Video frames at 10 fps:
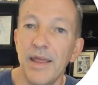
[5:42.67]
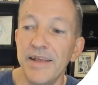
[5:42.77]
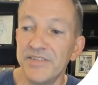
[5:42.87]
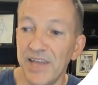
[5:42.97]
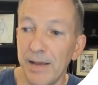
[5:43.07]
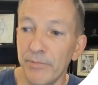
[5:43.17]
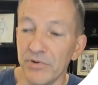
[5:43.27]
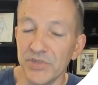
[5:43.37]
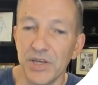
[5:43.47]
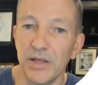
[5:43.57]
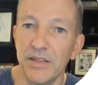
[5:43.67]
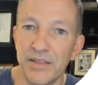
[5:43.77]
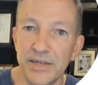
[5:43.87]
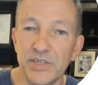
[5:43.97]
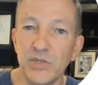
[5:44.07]
Examples.
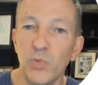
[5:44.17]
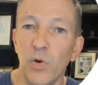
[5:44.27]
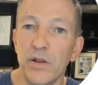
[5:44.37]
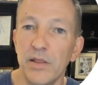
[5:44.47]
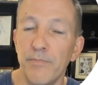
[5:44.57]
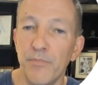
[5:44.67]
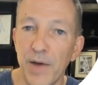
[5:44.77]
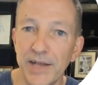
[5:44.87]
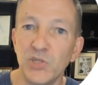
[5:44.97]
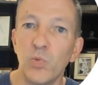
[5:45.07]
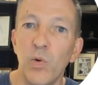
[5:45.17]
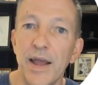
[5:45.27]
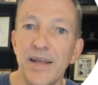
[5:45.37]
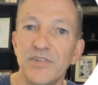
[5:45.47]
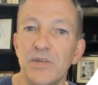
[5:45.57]
This is one of the best
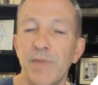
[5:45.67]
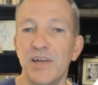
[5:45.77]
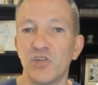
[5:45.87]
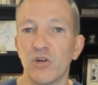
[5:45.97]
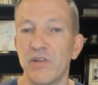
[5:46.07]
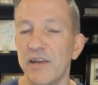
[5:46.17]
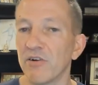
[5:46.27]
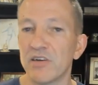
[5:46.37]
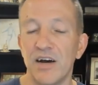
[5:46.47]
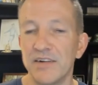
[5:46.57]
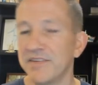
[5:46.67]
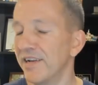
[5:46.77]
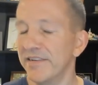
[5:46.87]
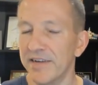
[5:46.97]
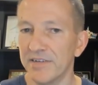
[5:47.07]
ways to make sure that your
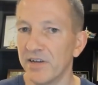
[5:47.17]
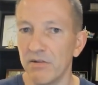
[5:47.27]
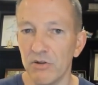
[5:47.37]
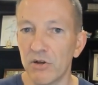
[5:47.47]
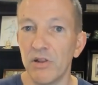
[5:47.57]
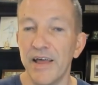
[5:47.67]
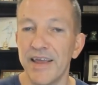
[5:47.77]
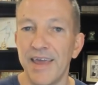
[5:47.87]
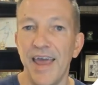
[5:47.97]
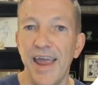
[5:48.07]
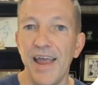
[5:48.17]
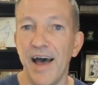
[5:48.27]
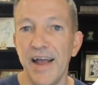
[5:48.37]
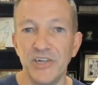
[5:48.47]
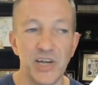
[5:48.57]
content doesn't look like
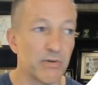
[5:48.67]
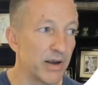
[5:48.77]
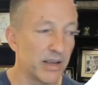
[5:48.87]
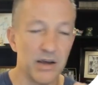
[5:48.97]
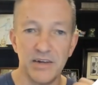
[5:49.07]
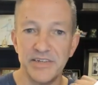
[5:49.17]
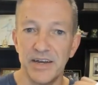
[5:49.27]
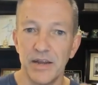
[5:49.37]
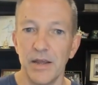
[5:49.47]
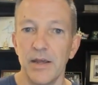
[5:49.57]
AI generated content.